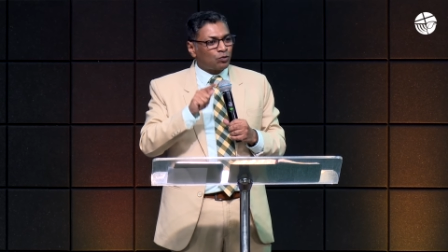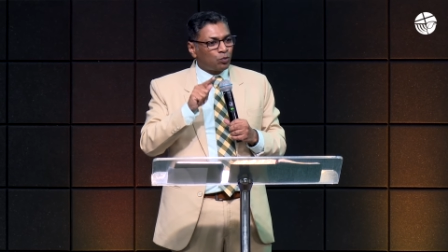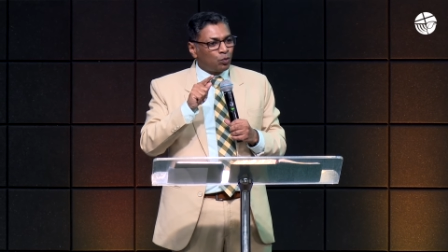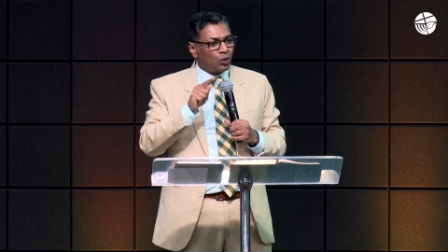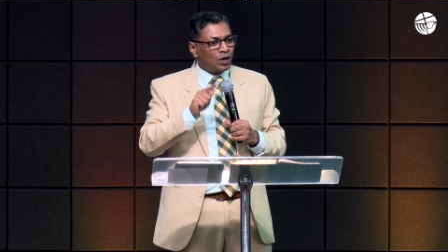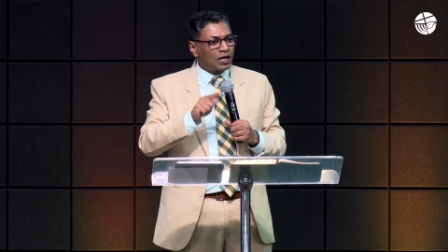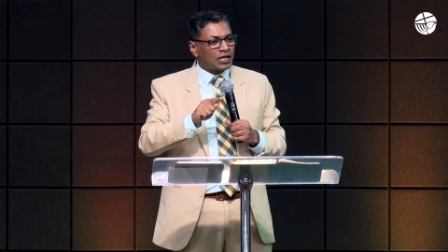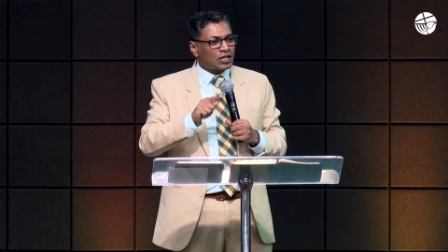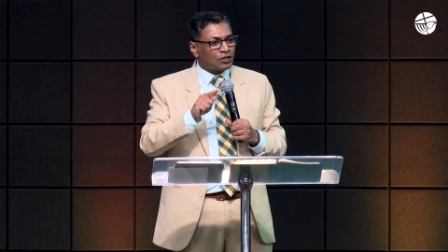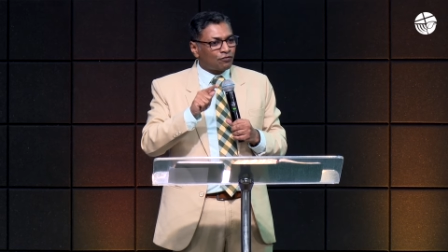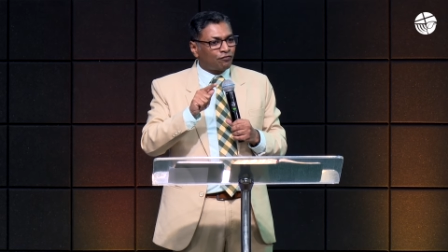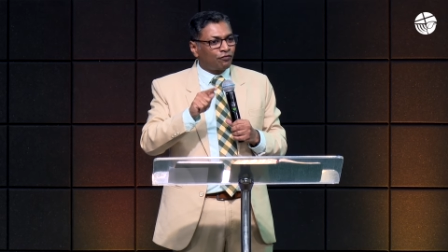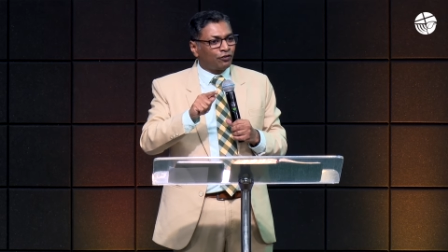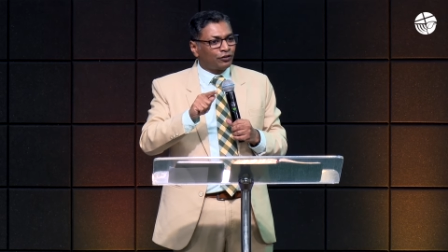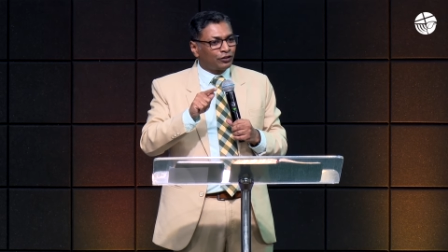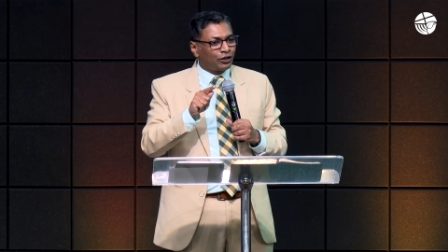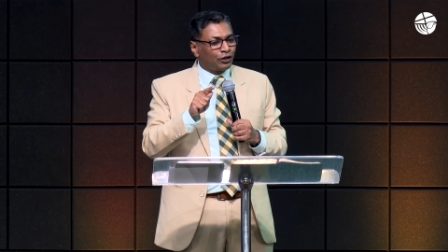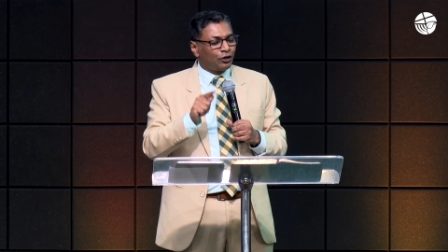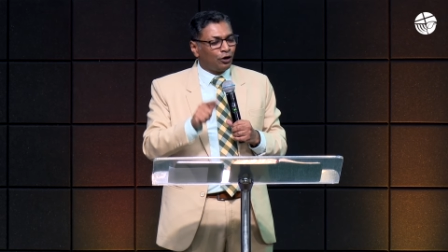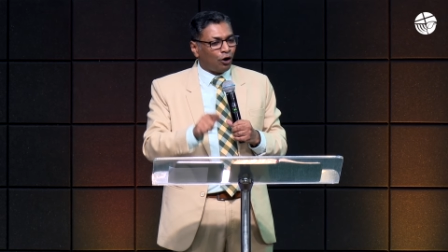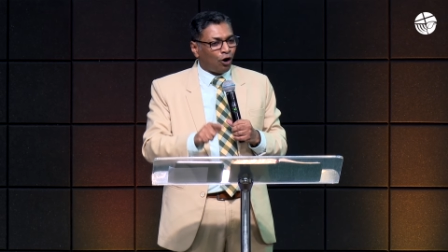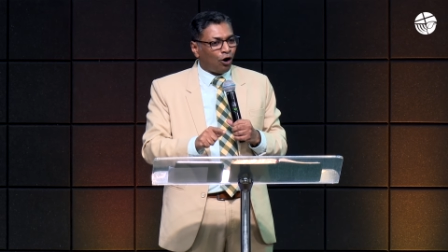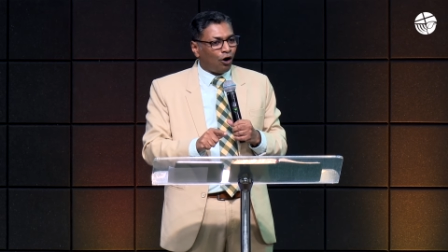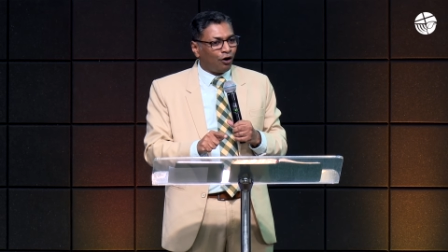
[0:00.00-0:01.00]
works for the
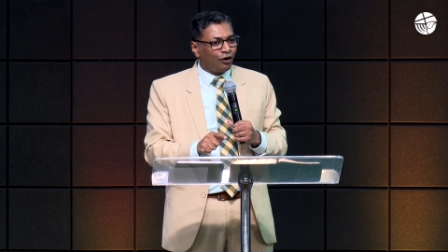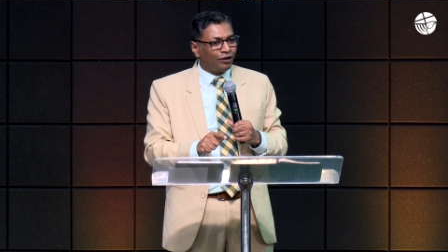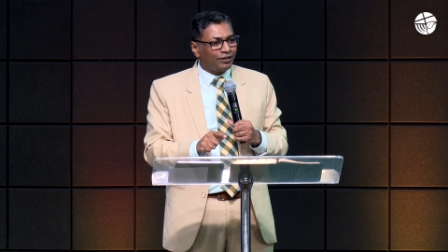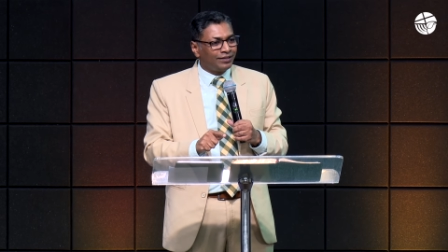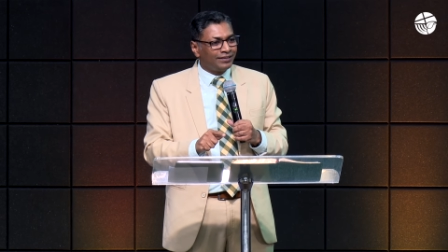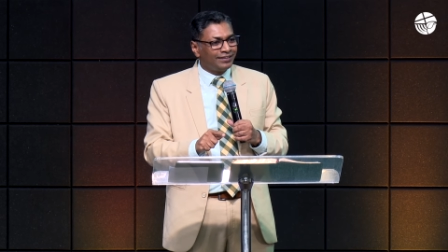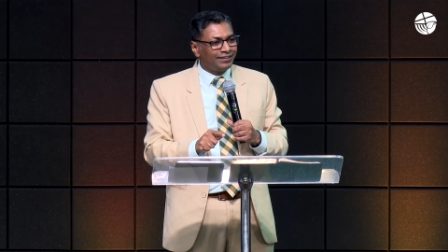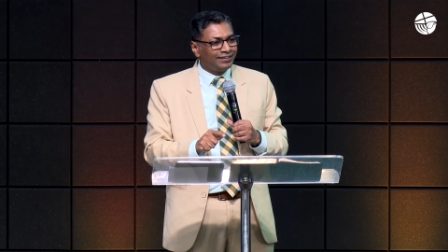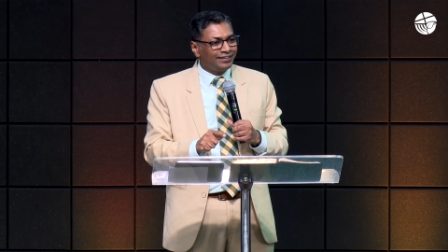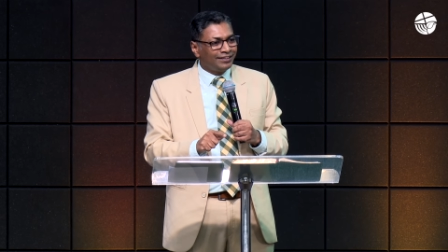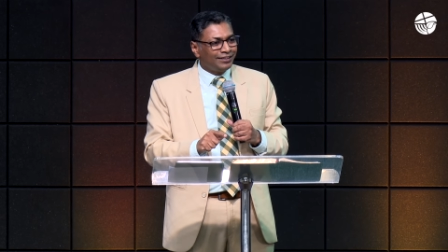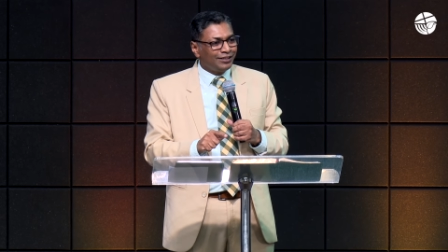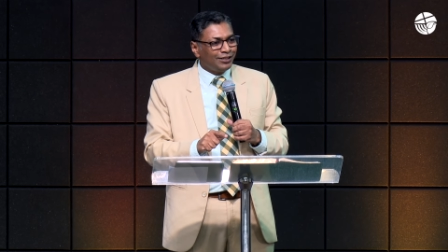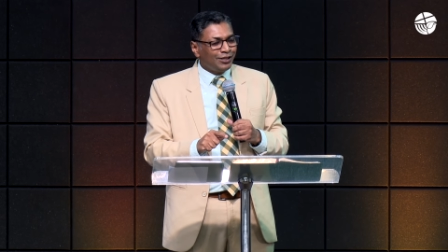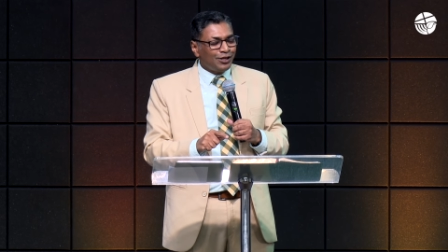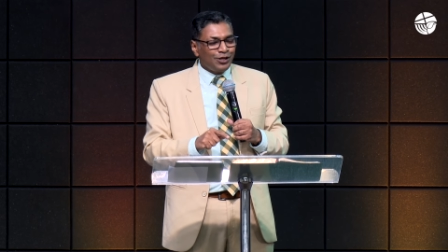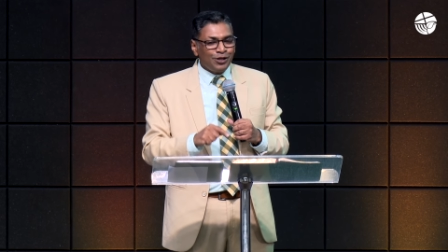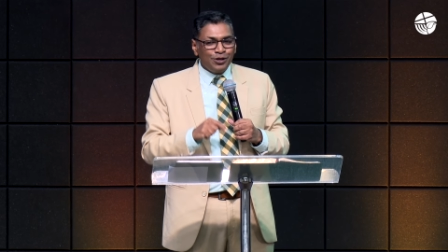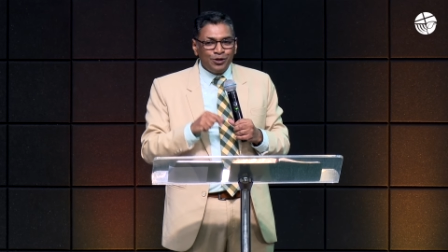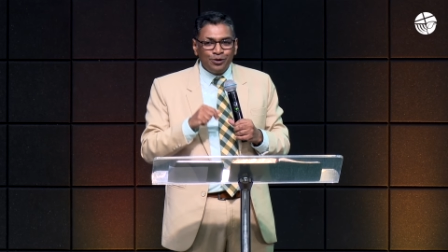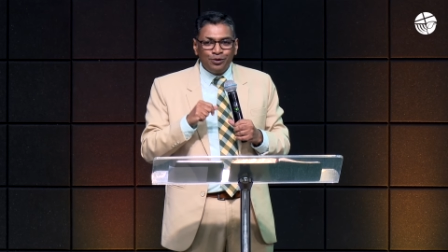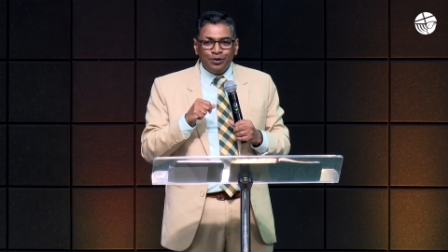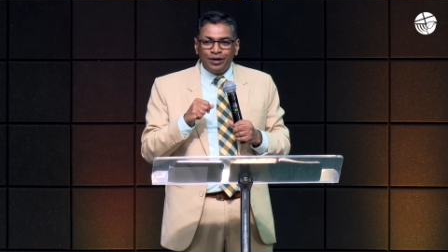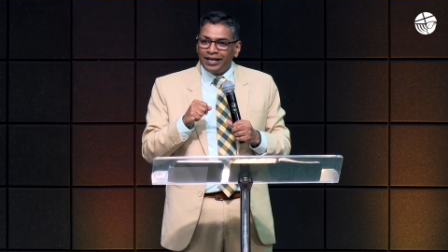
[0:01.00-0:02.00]
Lord,
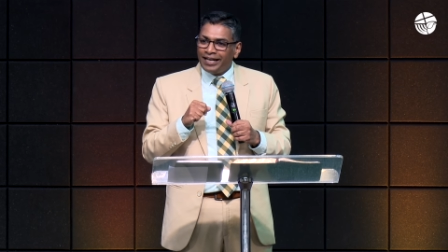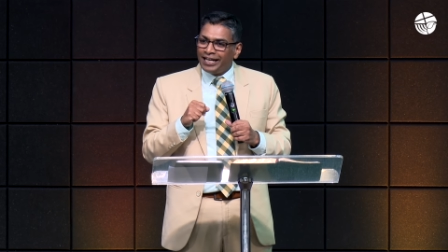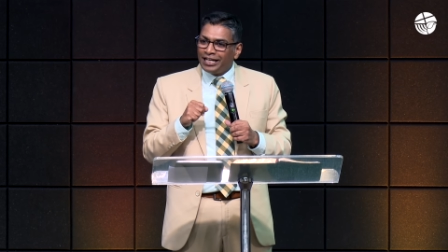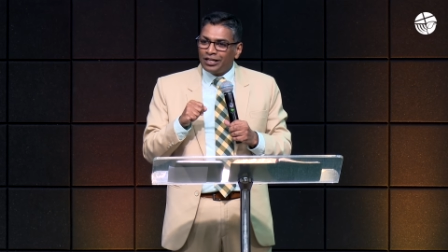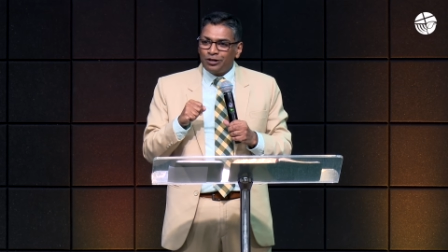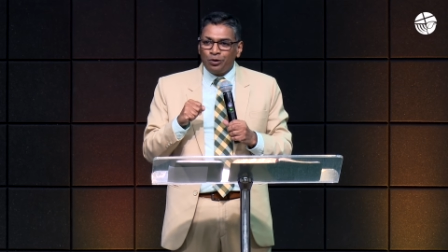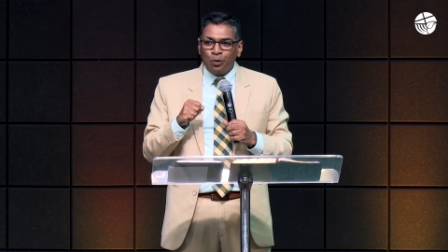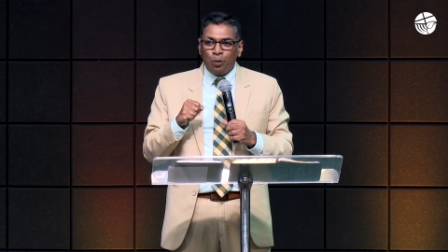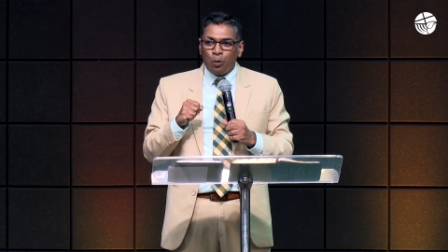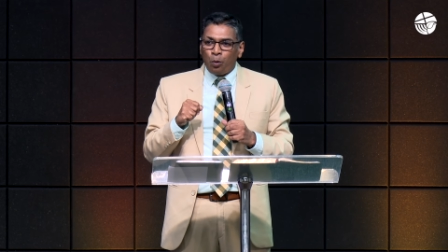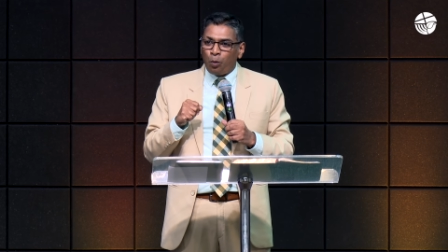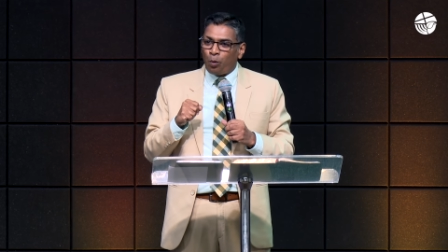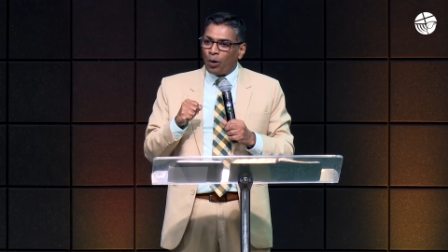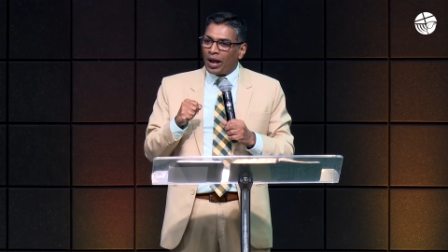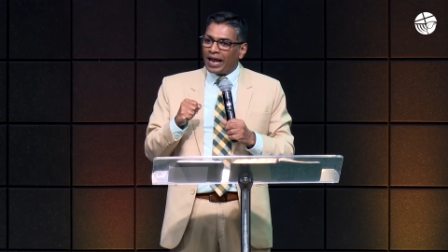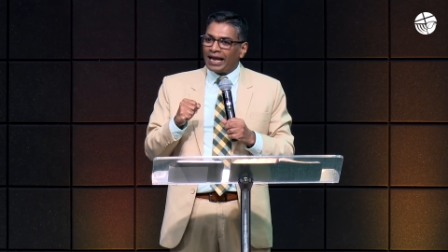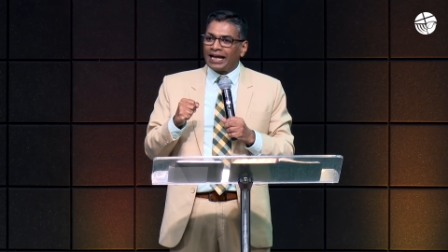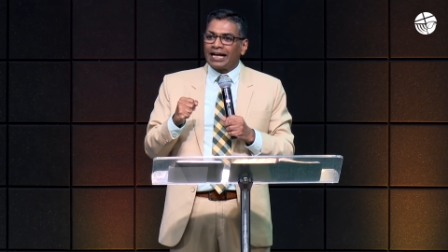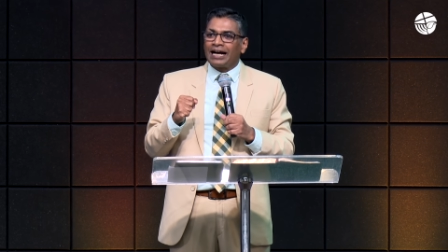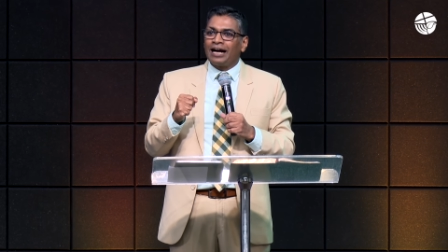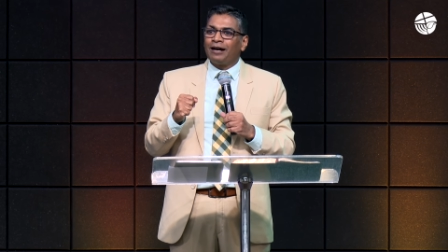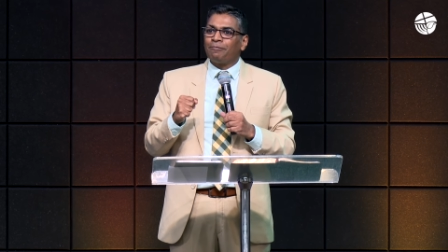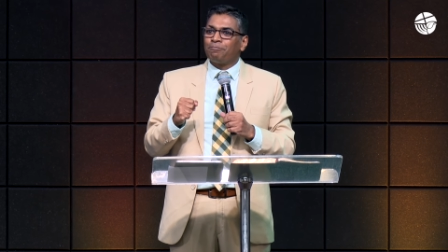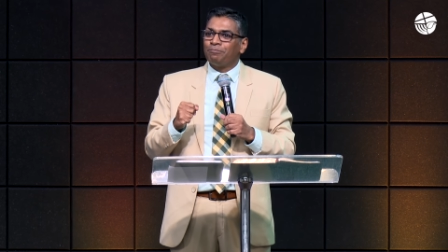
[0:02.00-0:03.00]
you need to
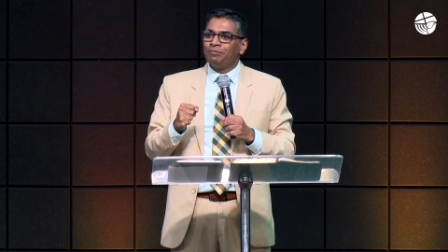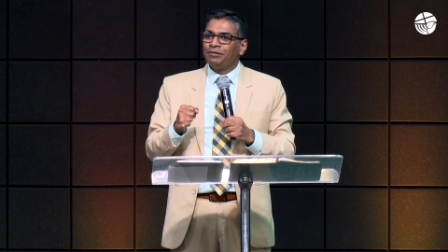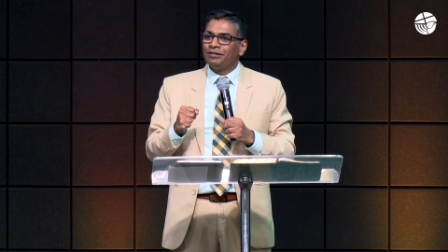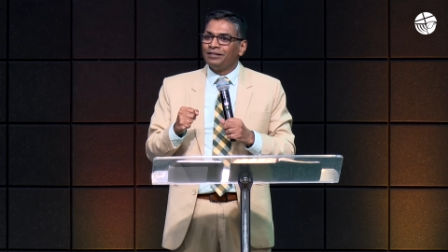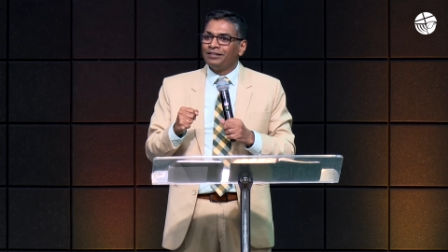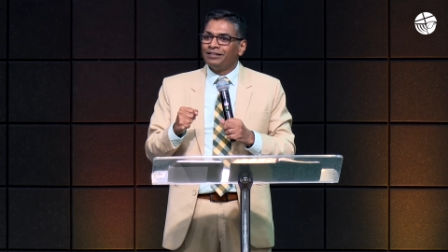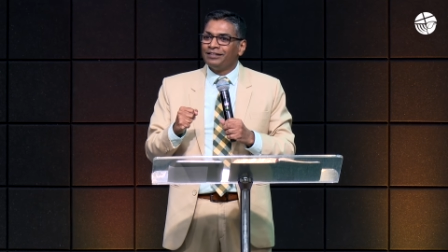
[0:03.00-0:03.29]
wake up.